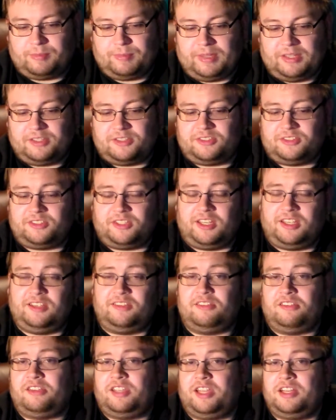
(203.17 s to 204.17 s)
manages to get
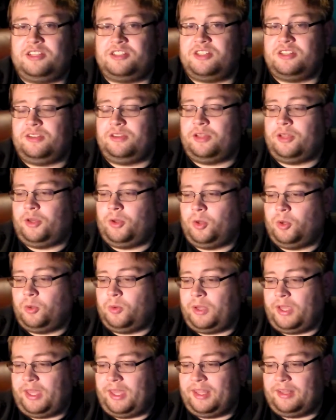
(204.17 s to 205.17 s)
his attention,
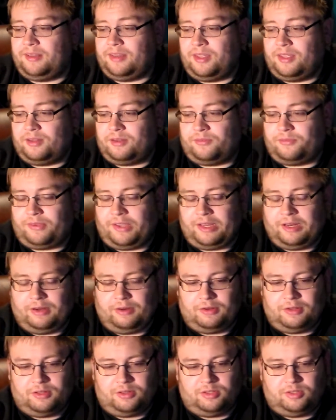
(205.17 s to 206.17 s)
though, and they fight
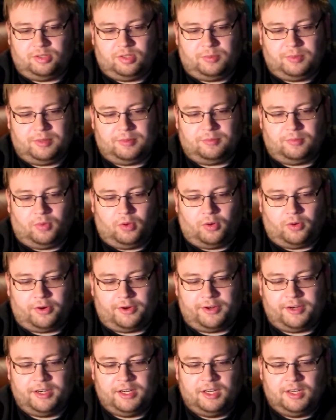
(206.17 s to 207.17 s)
with a little bit
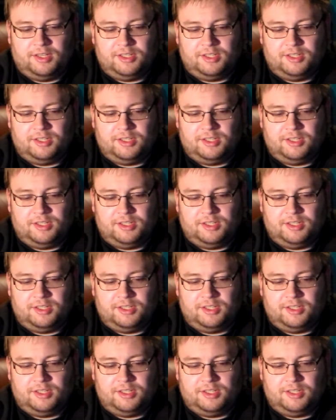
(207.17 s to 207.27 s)
more,